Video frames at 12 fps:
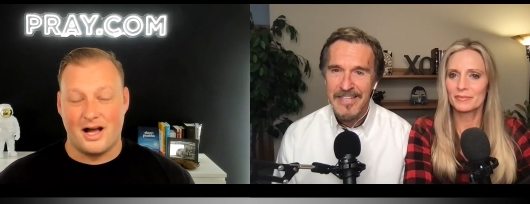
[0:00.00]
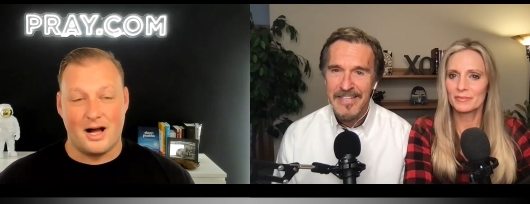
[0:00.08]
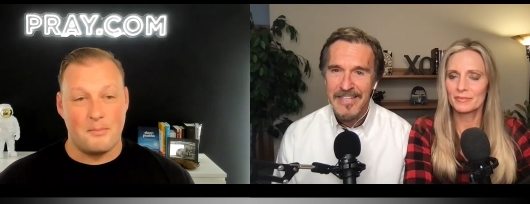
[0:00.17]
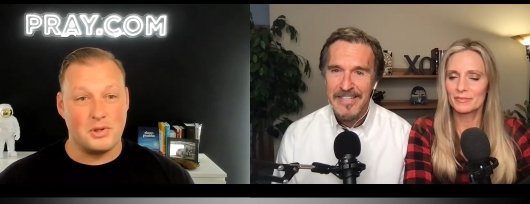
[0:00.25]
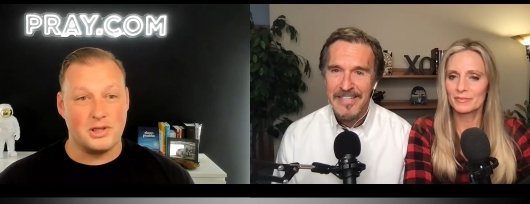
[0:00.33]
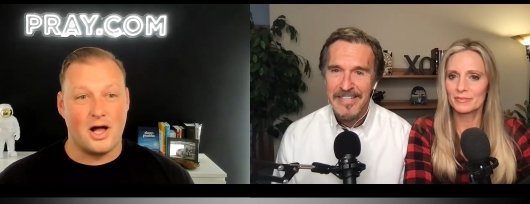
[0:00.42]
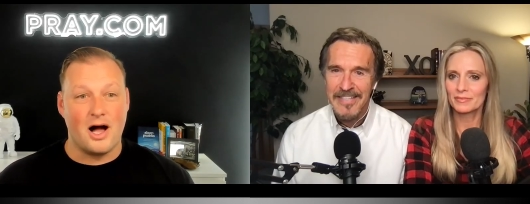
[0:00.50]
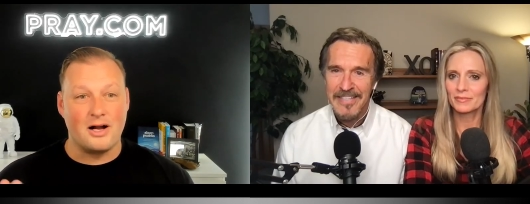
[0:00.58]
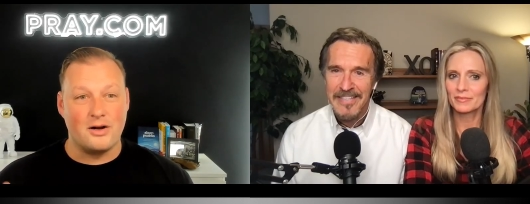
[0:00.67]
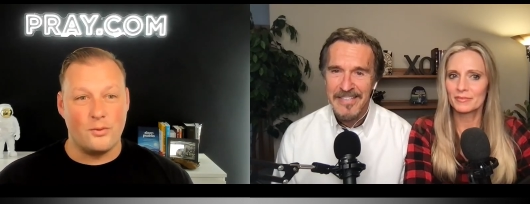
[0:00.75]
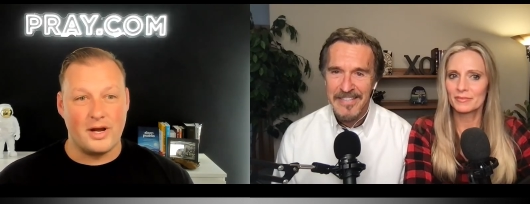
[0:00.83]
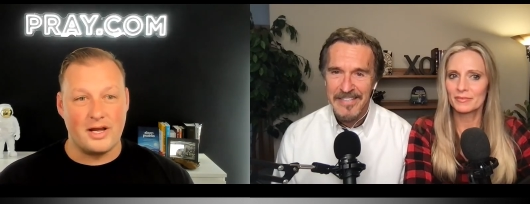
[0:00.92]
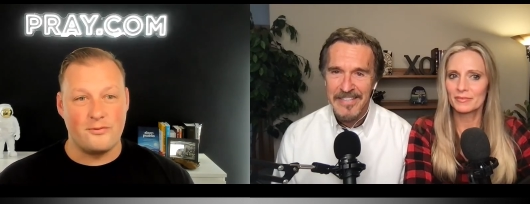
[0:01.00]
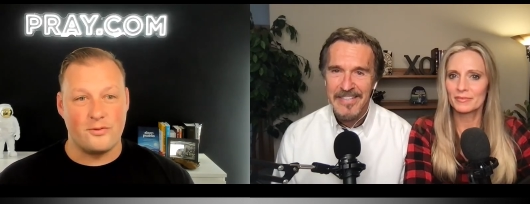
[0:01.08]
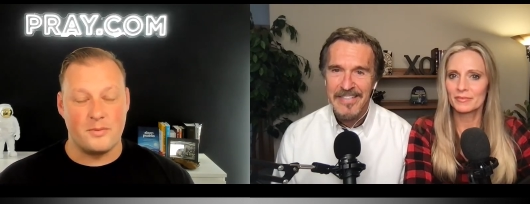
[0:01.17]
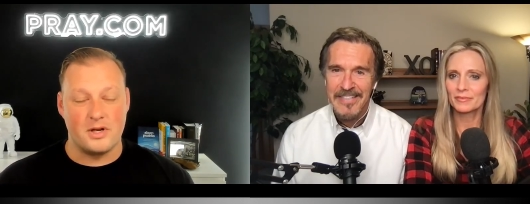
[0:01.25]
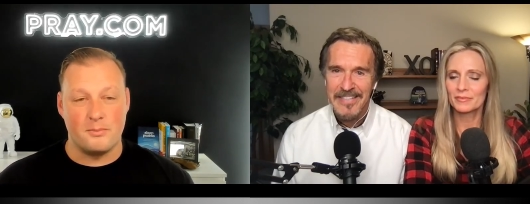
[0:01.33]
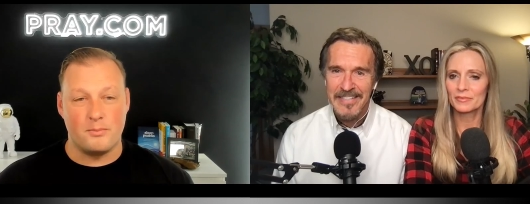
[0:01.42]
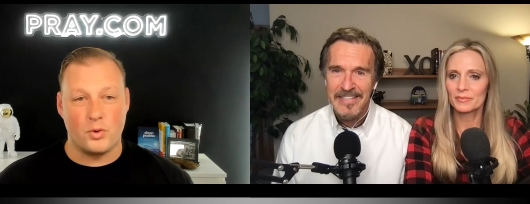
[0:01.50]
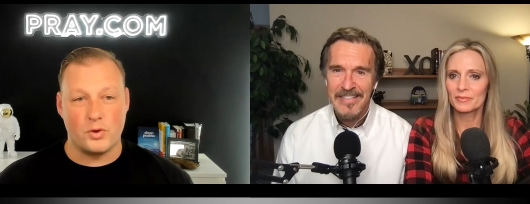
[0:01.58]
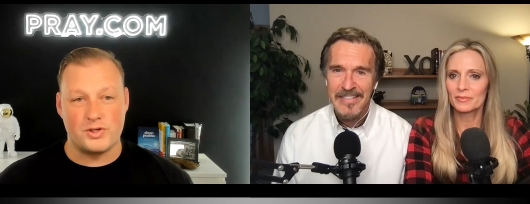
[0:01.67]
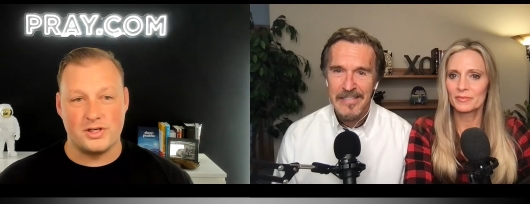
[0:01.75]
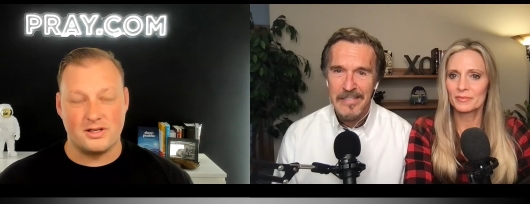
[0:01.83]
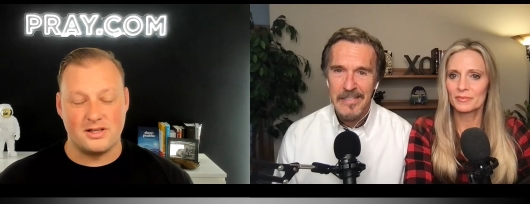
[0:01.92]
Speaker 1: a block away from an
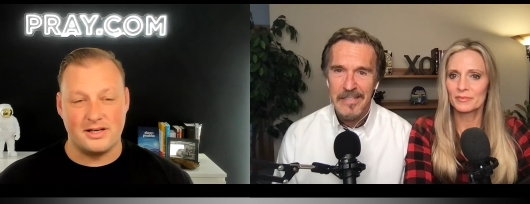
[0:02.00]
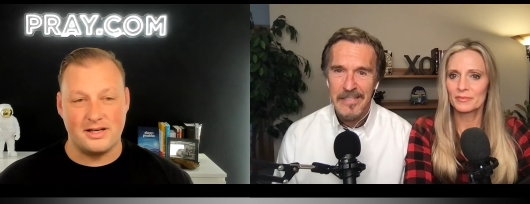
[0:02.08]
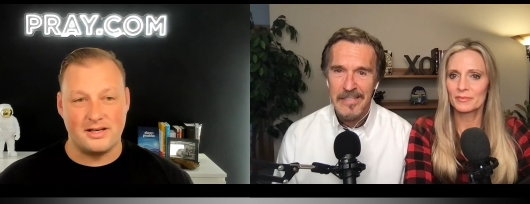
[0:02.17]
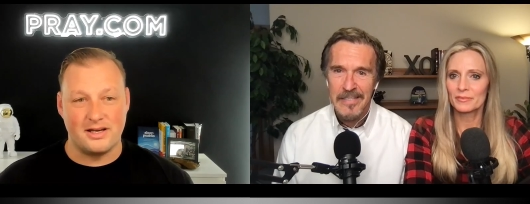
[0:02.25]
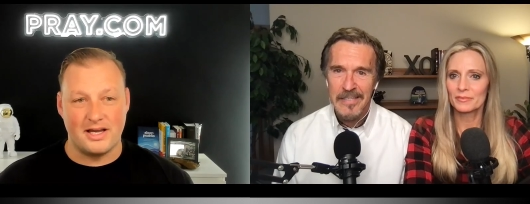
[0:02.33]
abortion clinic,